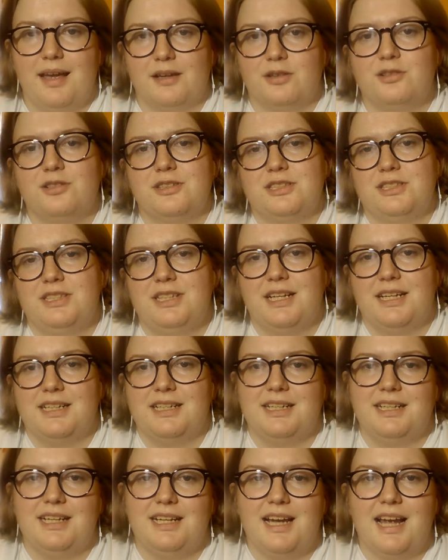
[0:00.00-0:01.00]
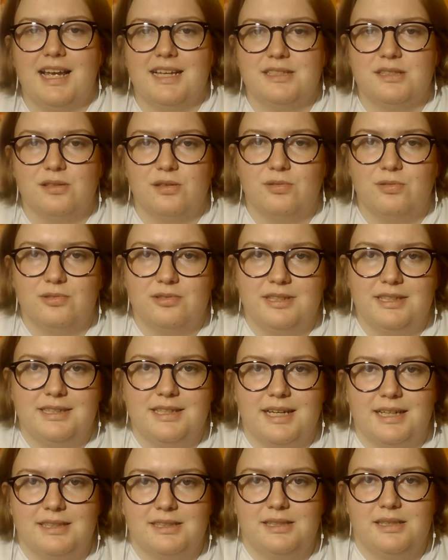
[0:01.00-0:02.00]
Christianity has a holy
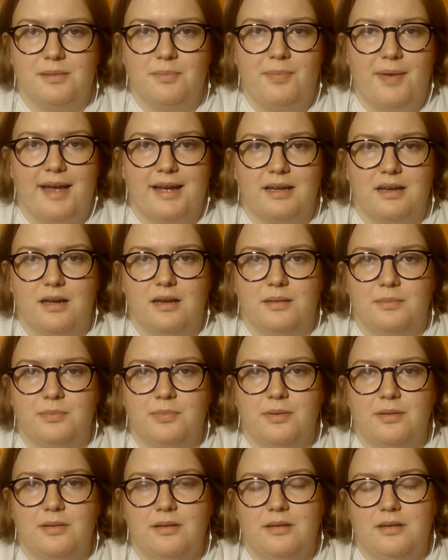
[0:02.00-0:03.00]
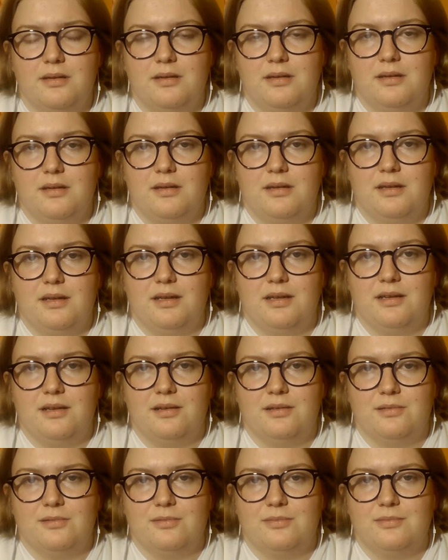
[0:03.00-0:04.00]
text to back up,
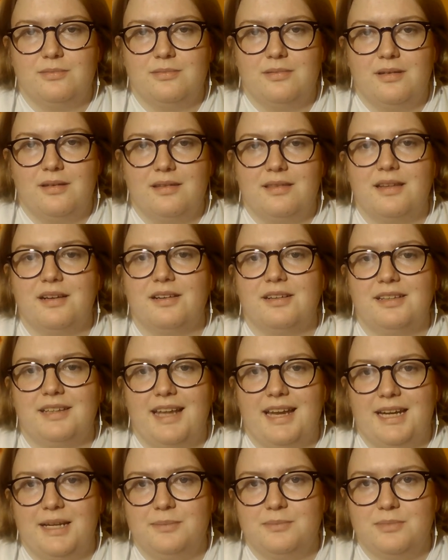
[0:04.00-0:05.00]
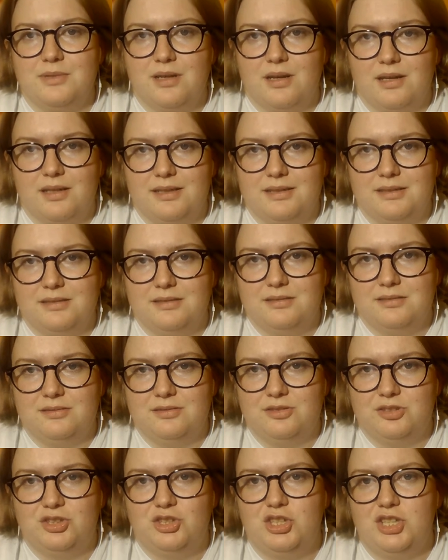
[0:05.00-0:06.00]
their claims on
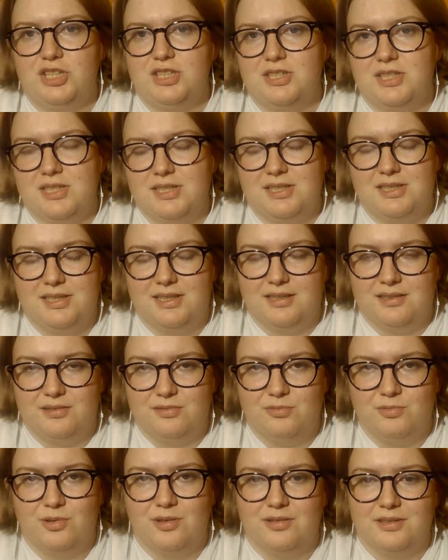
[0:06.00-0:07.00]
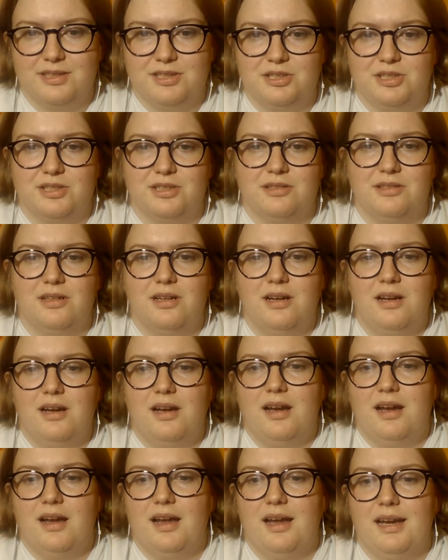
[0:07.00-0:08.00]
Jesus and religion.
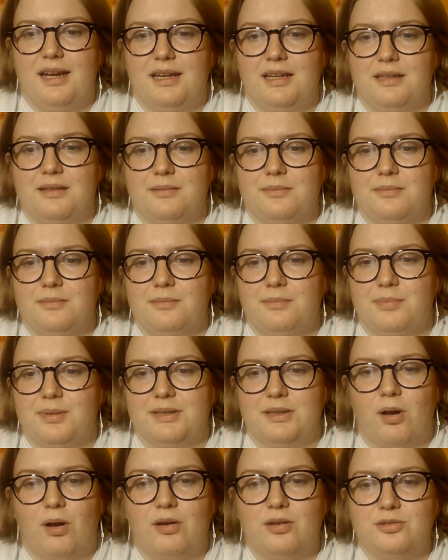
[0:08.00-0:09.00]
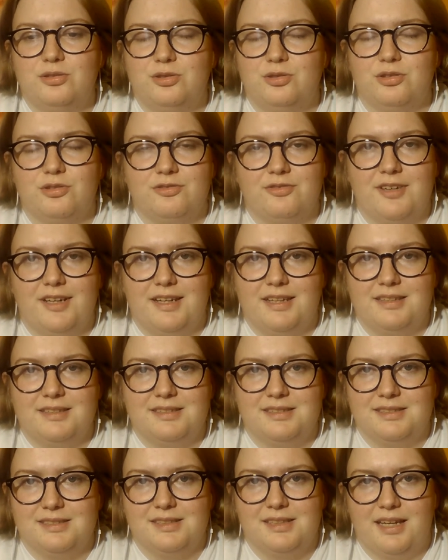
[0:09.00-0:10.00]
But all
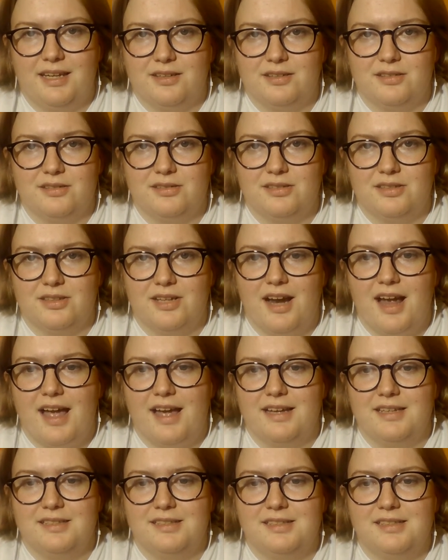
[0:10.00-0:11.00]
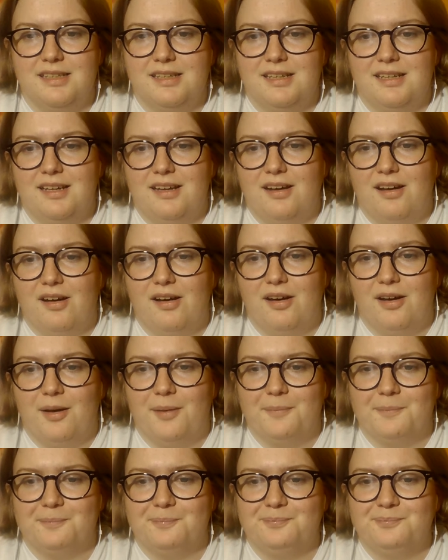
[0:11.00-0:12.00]
Gervase's character has
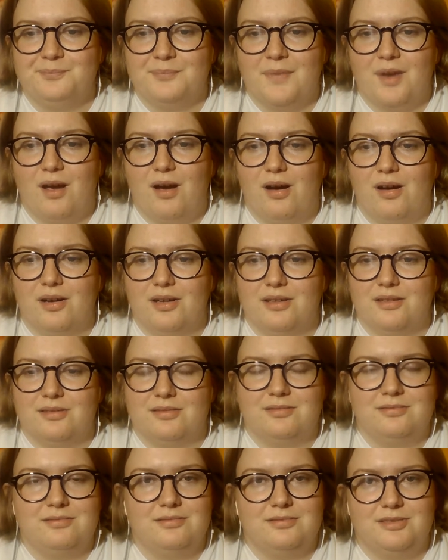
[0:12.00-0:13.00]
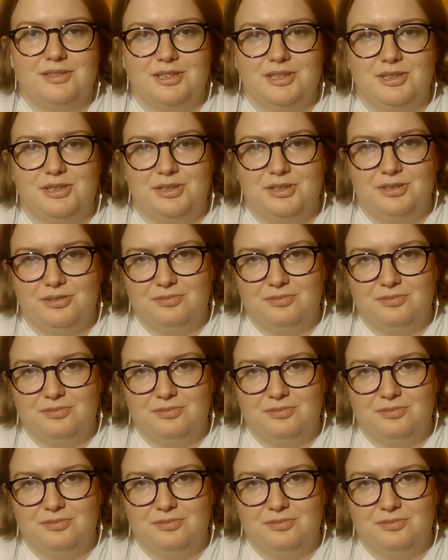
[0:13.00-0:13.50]
are just